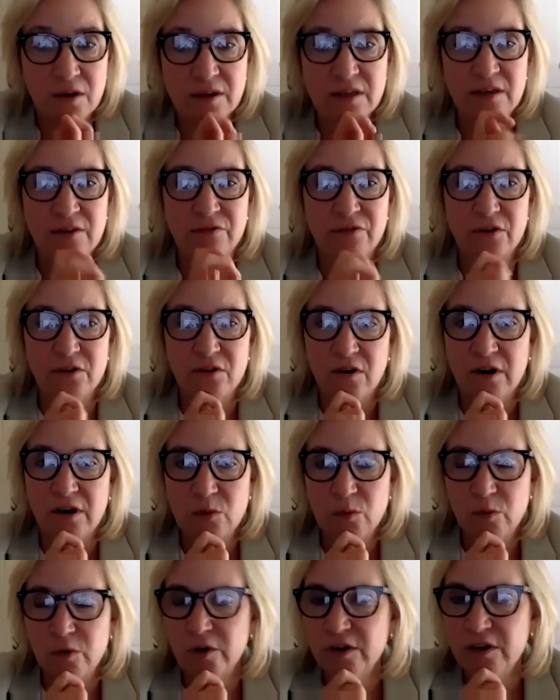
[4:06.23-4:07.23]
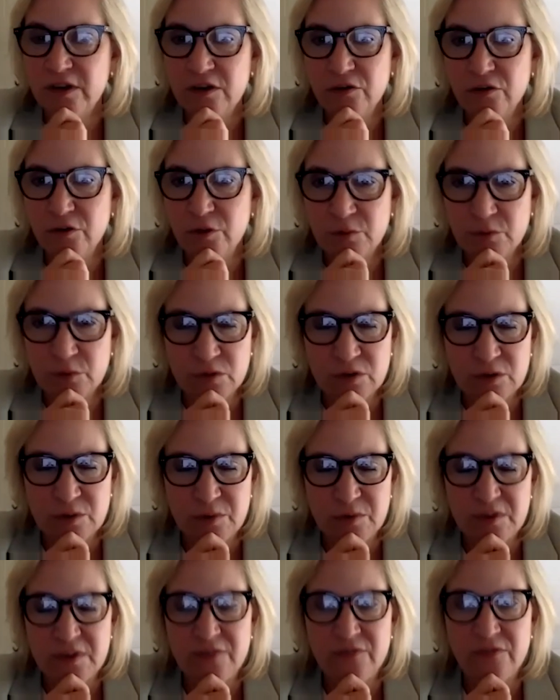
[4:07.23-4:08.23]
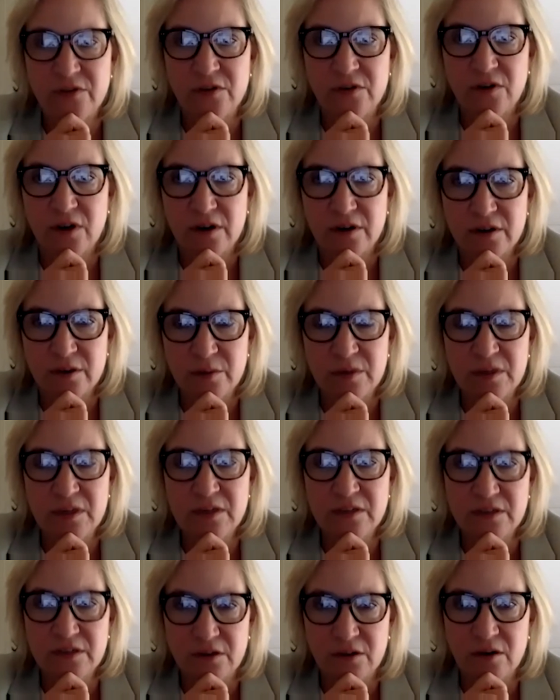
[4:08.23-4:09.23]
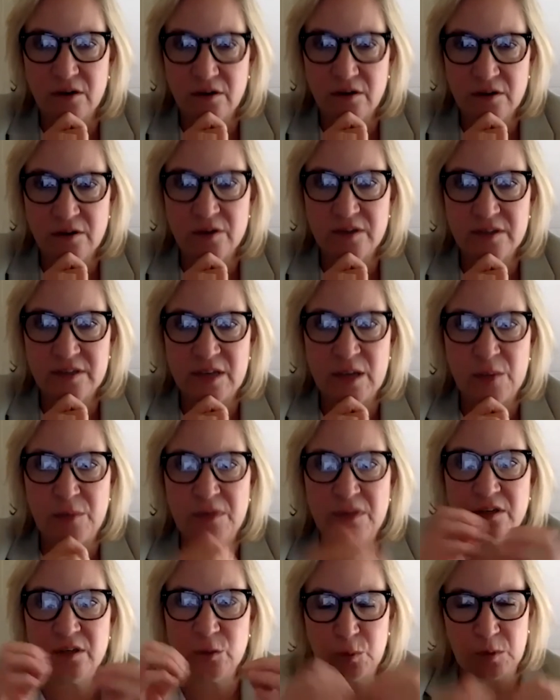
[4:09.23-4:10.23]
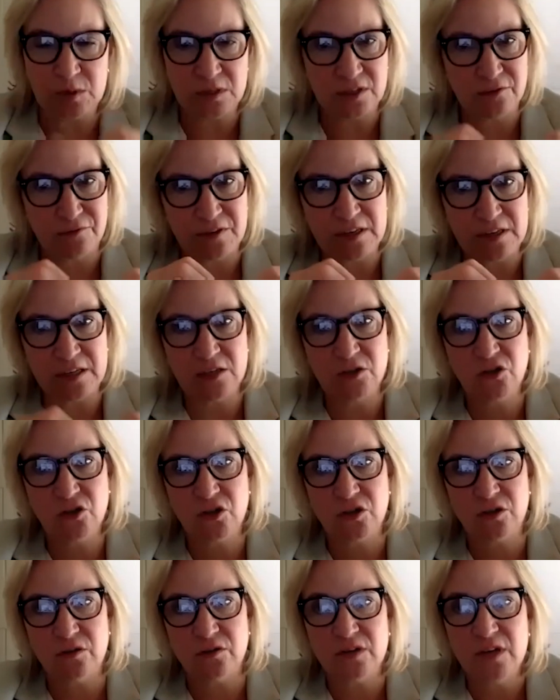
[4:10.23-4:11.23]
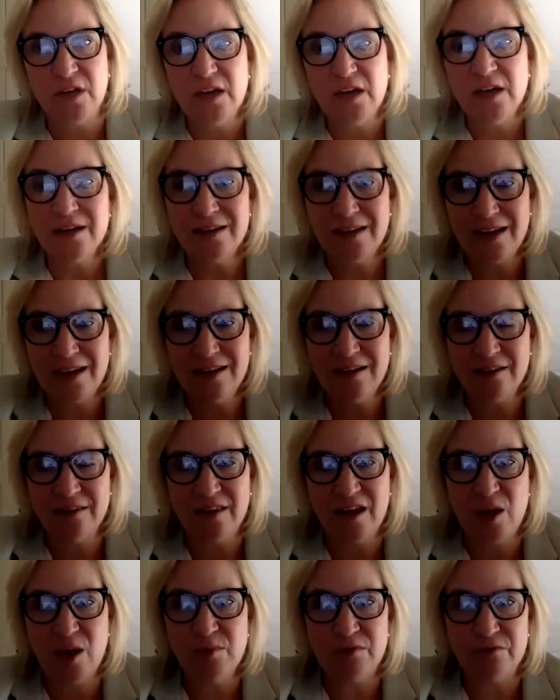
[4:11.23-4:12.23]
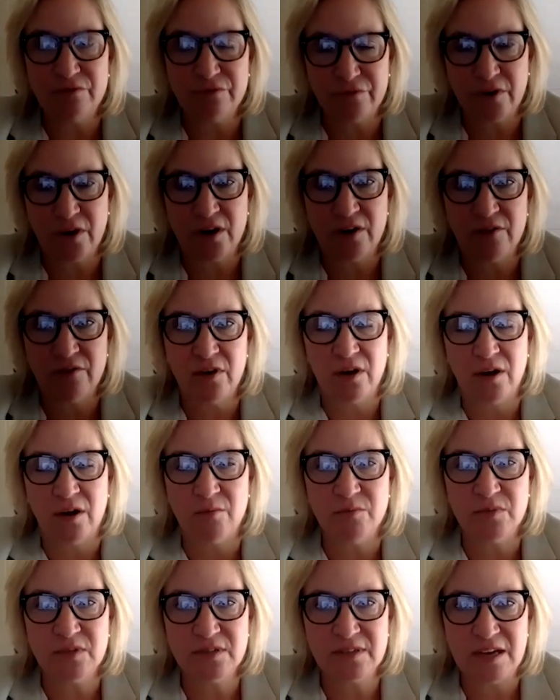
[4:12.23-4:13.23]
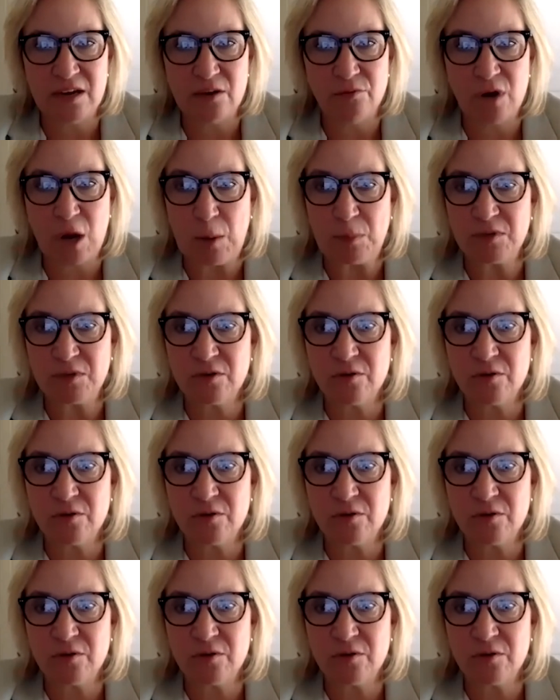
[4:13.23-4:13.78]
if there aren't working groups, which I believe there are committees that are, you know, examining these specific issues, getting them in front of state reps.